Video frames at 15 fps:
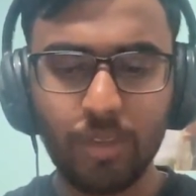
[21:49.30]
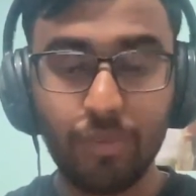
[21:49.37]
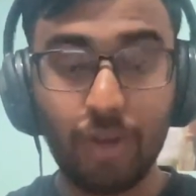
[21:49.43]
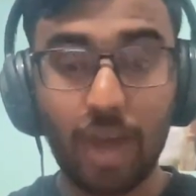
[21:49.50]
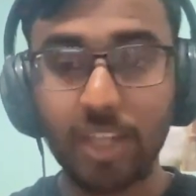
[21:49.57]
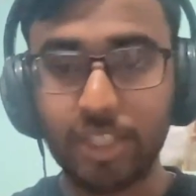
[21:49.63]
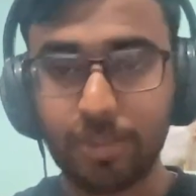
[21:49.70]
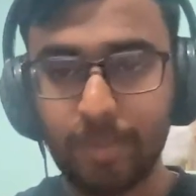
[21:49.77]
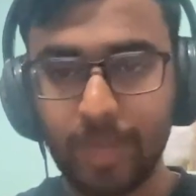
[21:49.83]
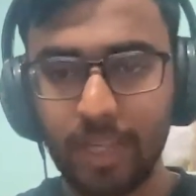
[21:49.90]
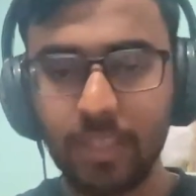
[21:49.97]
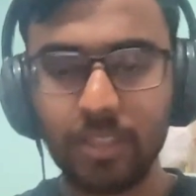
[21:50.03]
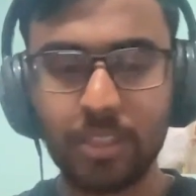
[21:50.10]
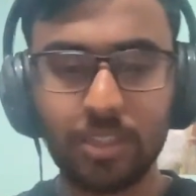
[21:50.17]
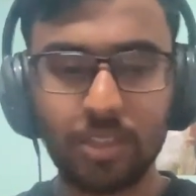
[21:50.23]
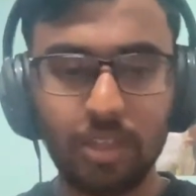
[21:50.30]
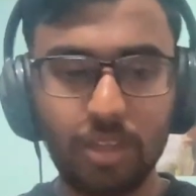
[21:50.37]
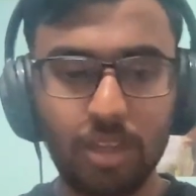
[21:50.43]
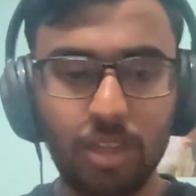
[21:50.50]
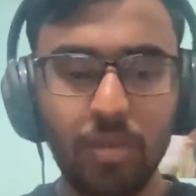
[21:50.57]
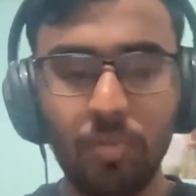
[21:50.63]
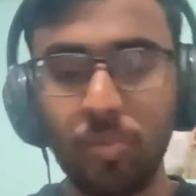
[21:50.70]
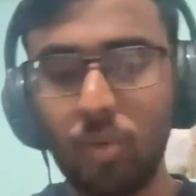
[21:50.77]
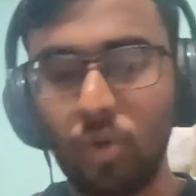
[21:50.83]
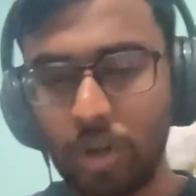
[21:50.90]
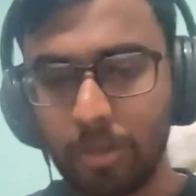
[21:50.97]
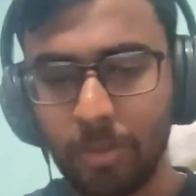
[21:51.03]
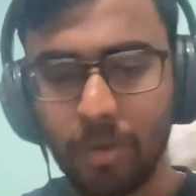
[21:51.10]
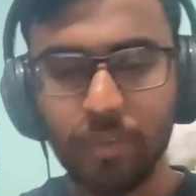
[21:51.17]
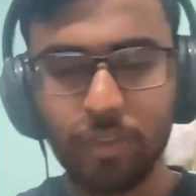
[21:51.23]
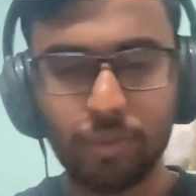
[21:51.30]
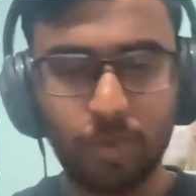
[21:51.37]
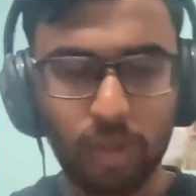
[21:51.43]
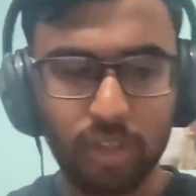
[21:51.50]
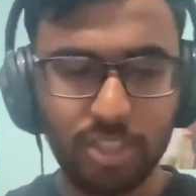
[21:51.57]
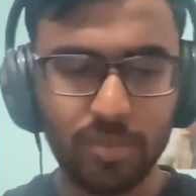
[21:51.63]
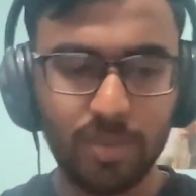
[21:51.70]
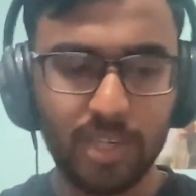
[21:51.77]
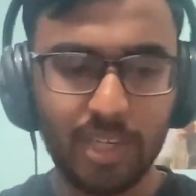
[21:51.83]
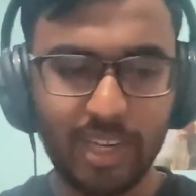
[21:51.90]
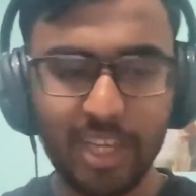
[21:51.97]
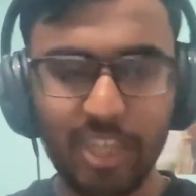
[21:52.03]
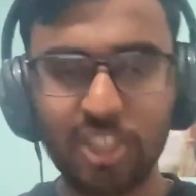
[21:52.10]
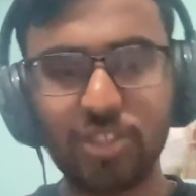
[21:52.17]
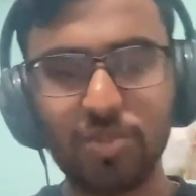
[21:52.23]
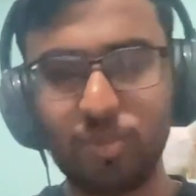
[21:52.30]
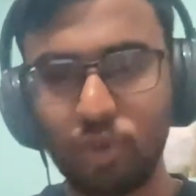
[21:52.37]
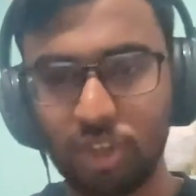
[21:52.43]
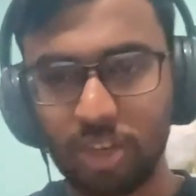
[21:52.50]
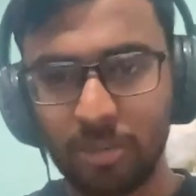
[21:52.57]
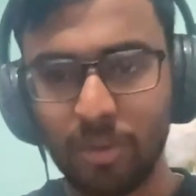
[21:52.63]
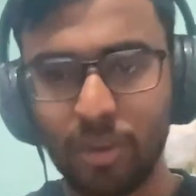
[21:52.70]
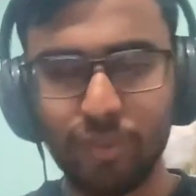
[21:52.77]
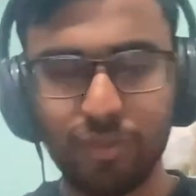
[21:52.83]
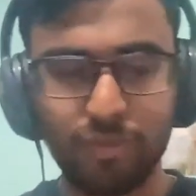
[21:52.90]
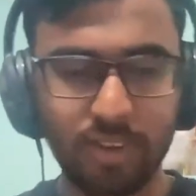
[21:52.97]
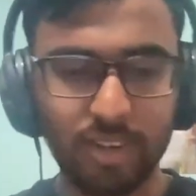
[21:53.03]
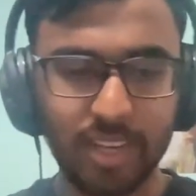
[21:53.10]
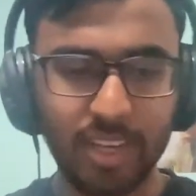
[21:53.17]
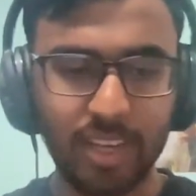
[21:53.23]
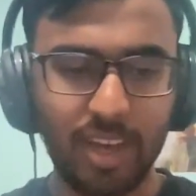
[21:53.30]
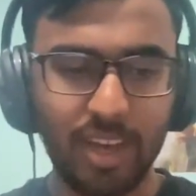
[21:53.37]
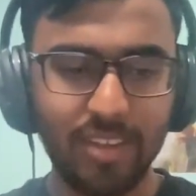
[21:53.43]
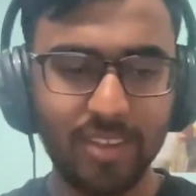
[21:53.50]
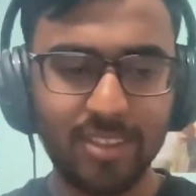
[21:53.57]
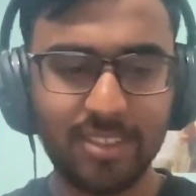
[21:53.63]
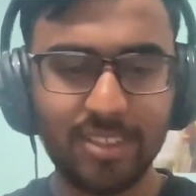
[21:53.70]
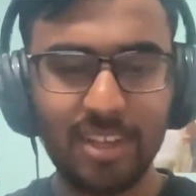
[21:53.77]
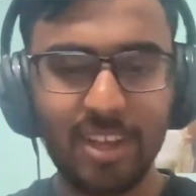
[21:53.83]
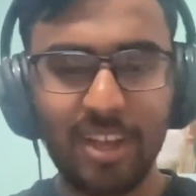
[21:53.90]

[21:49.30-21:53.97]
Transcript: fast paced, more number of responsibilities, more number of working hours,